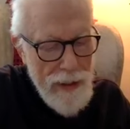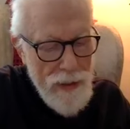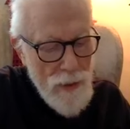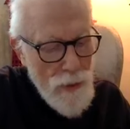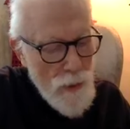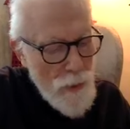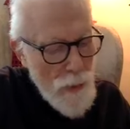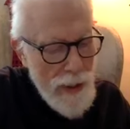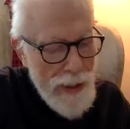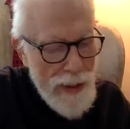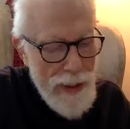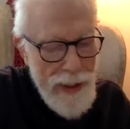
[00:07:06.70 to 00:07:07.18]

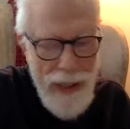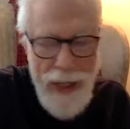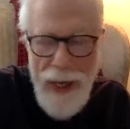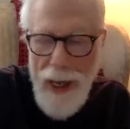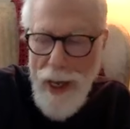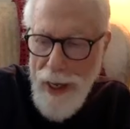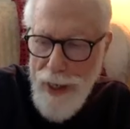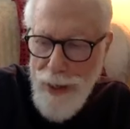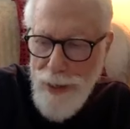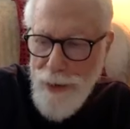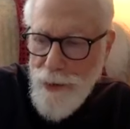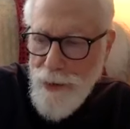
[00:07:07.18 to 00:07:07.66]
quick
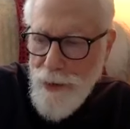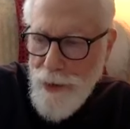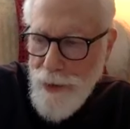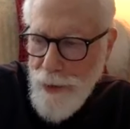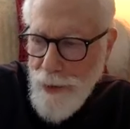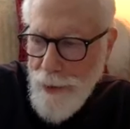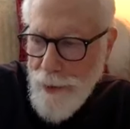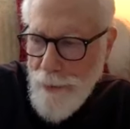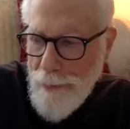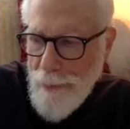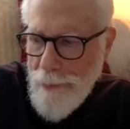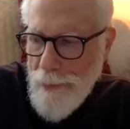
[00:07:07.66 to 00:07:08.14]

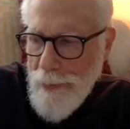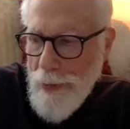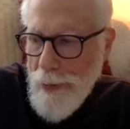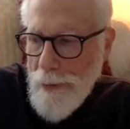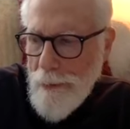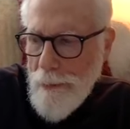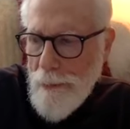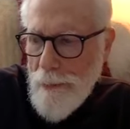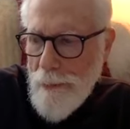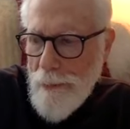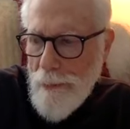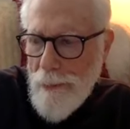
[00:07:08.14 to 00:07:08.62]
answer,
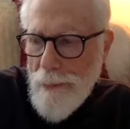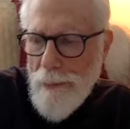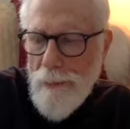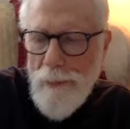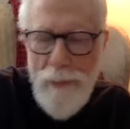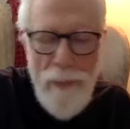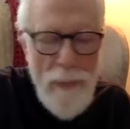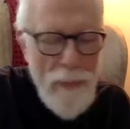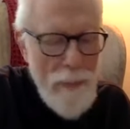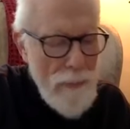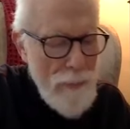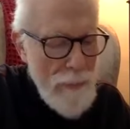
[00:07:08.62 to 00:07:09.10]

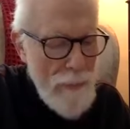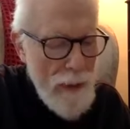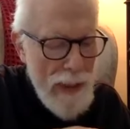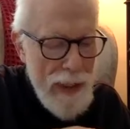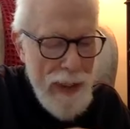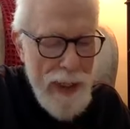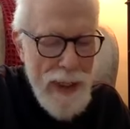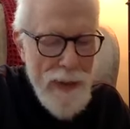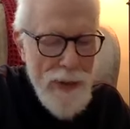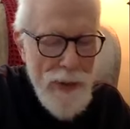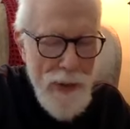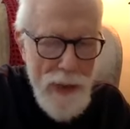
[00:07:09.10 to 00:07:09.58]
but
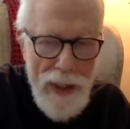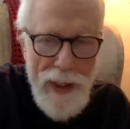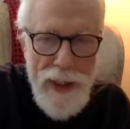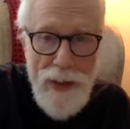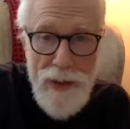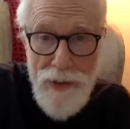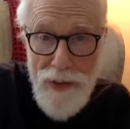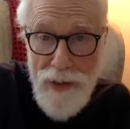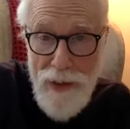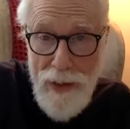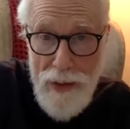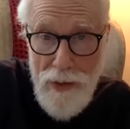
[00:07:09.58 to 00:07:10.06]
I think
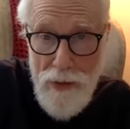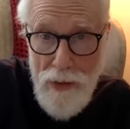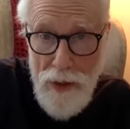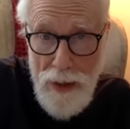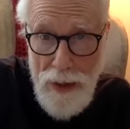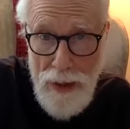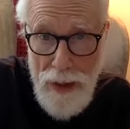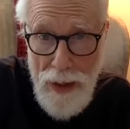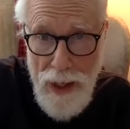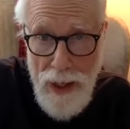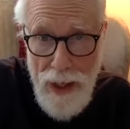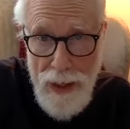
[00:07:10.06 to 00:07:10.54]
it says a
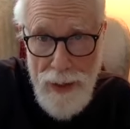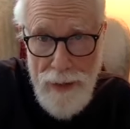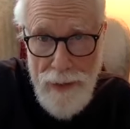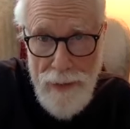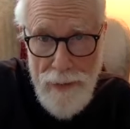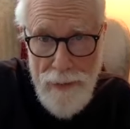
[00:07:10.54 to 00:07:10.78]
lot.